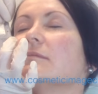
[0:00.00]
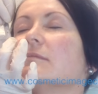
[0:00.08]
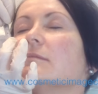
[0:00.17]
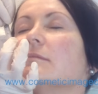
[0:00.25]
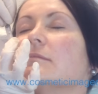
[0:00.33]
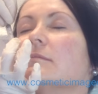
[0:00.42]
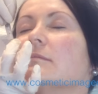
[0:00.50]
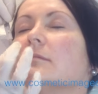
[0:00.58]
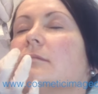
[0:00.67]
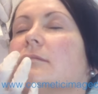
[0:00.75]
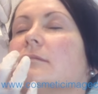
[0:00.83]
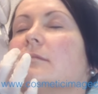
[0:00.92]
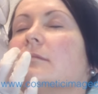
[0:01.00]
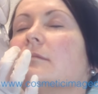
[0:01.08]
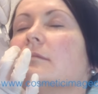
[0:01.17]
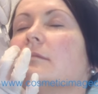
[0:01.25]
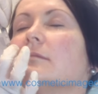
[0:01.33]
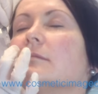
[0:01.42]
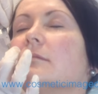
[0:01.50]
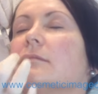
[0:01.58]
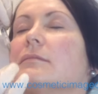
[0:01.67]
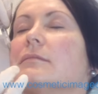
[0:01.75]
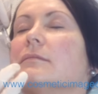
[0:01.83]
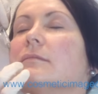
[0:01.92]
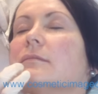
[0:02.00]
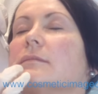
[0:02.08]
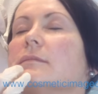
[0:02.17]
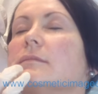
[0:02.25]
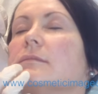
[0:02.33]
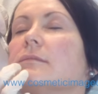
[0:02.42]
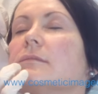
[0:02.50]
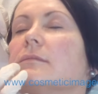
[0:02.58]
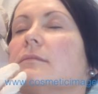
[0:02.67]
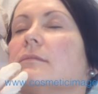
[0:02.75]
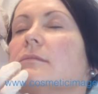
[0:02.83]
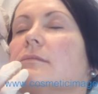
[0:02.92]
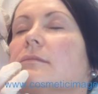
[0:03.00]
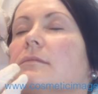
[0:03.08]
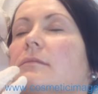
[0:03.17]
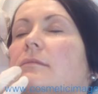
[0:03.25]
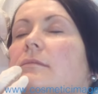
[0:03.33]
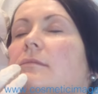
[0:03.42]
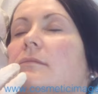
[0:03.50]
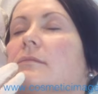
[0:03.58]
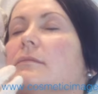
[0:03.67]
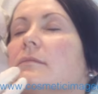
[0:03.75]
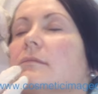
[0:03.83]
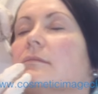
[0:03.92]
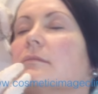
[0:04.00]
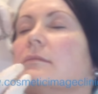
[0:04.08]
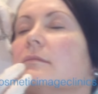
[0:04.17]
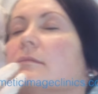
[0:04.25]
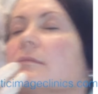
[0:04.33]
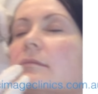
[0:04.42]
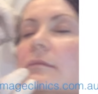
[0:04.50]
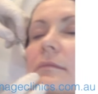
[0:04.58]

That's really good. Now often we have people having happy gas